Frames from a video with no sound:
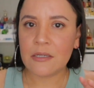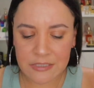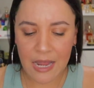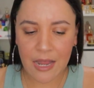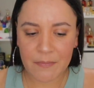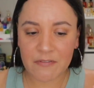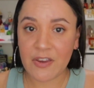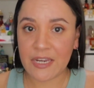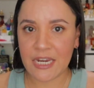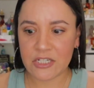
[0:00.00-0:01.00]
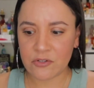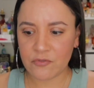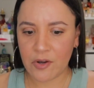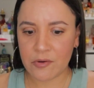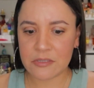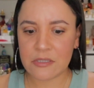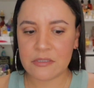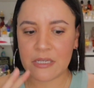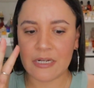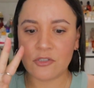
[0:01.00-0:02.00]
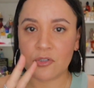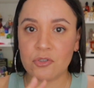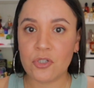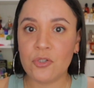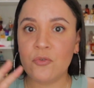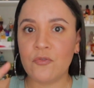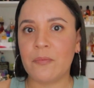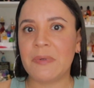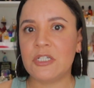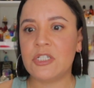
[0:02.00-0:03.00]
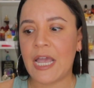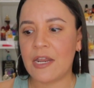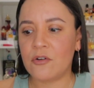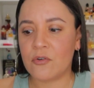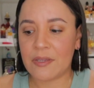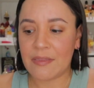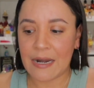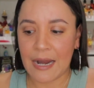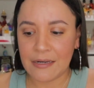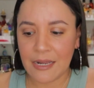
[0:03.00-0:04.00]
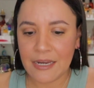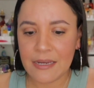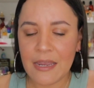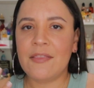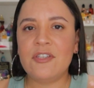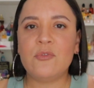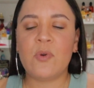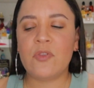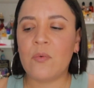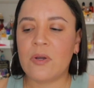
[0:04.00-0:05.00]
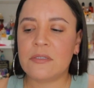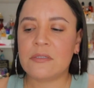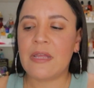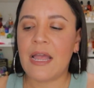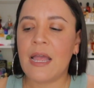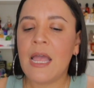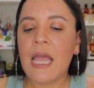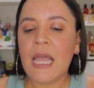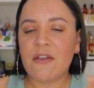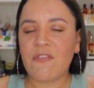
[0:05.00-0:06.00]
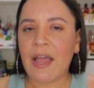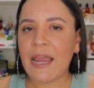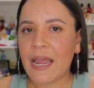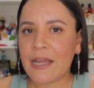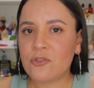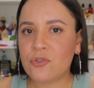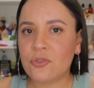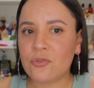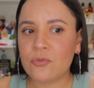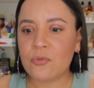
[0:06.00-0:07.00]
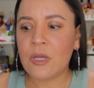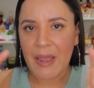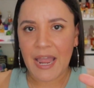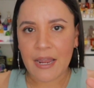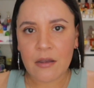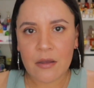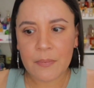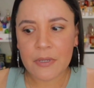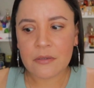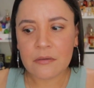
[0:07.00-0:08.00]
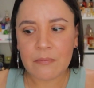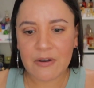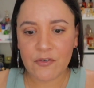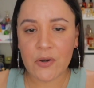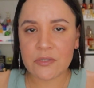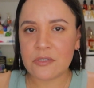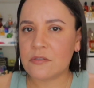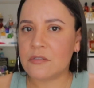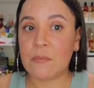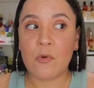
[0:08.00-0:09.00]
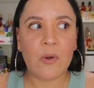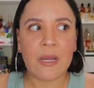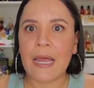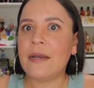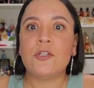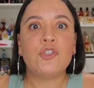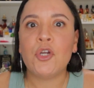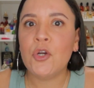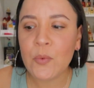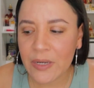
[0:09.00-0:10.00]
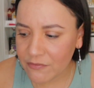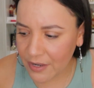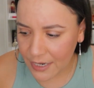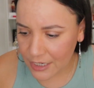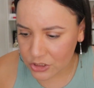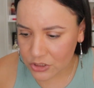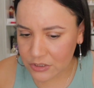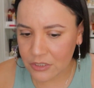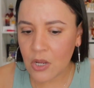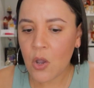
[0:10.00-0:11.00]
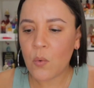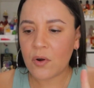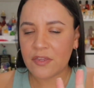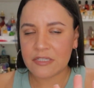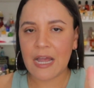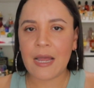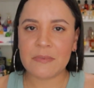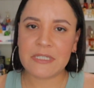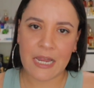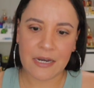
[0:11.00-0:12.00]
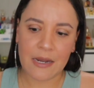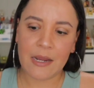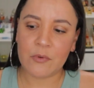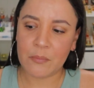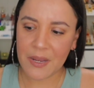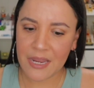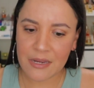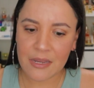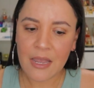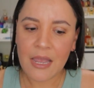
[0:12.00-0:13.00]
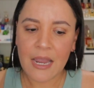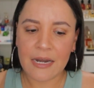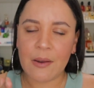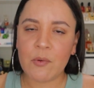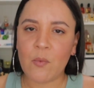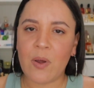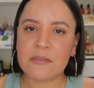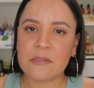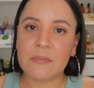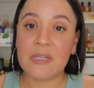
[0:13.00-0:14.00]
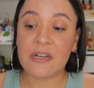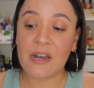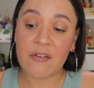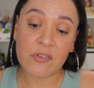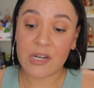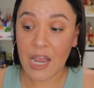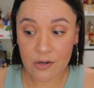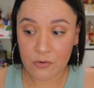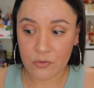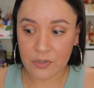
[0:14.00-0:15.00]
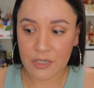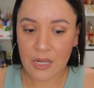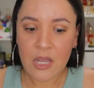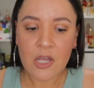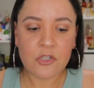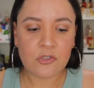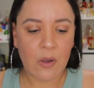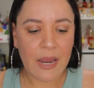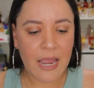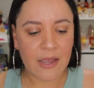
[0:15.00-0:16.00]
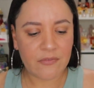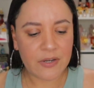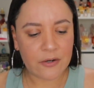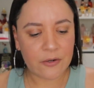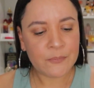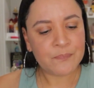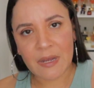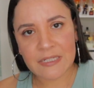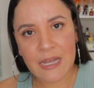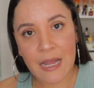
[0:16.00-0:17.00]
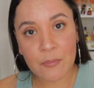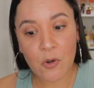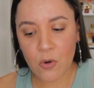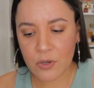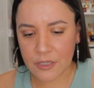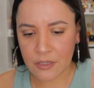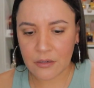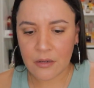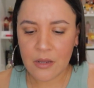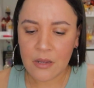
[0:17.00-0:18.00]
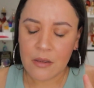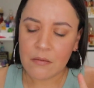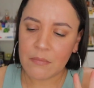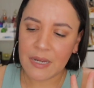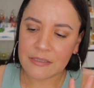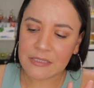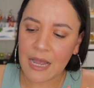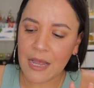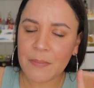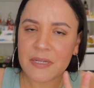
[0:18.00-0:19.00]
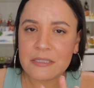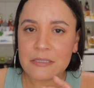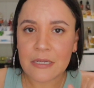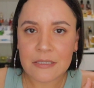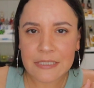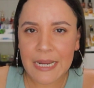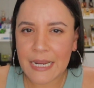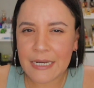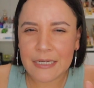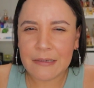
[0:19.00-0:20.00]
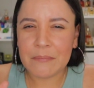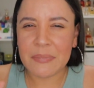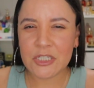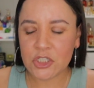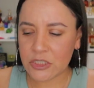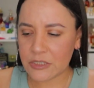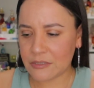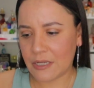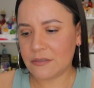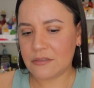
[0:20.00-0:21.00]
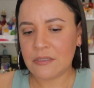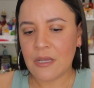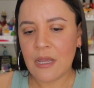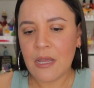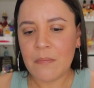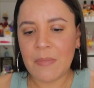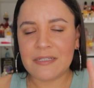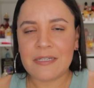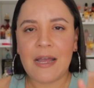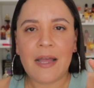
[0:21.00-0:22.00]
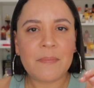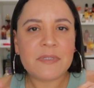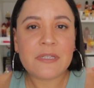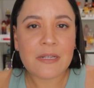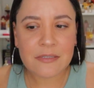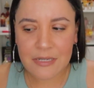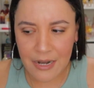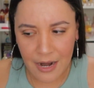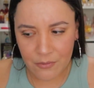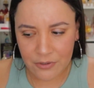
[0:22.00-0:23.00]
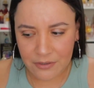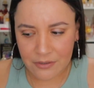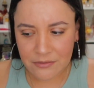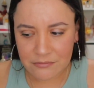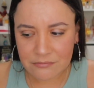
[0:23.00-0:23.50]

top vacation fragrances and I took two from each category that I like. And these were the ones that if I had to pack up my fragrances because I'm going on a two week vacation, what are the top 10 I would pick? and I would want something in every category. So I have here my top coconut, my top suntanny beachy scents, my top sunset hour